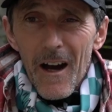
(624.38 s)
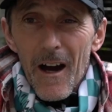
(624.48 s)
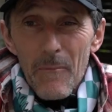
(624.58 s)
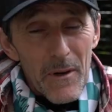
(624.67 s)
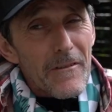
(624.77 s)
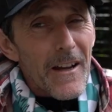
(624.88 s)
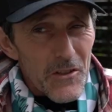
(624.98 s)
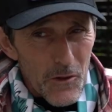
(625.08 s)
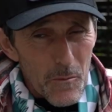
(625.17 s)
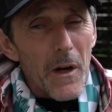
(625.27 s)
I'm never
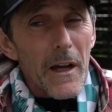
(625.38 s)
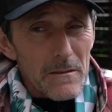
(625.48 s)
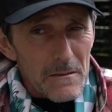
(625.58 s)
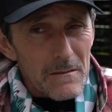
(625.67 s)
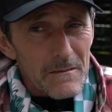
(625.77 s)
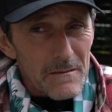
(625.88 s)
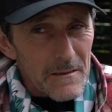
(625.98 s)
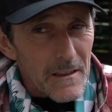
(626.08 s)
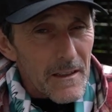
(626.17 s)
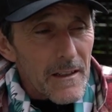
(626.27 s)
actually on my own.
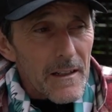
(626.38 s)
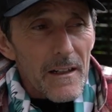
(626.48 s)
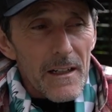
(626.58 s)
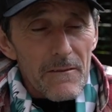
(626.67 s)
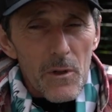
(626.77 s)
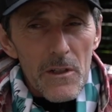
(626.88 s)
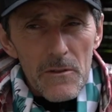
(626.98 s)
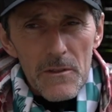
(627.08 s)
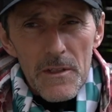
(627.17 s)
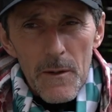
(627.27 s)
I've always
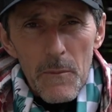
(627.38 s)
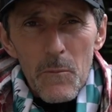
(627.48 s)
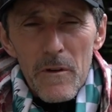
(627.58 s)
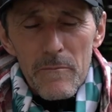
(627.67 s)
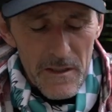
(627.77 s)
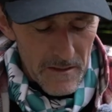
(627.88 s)
got someone with me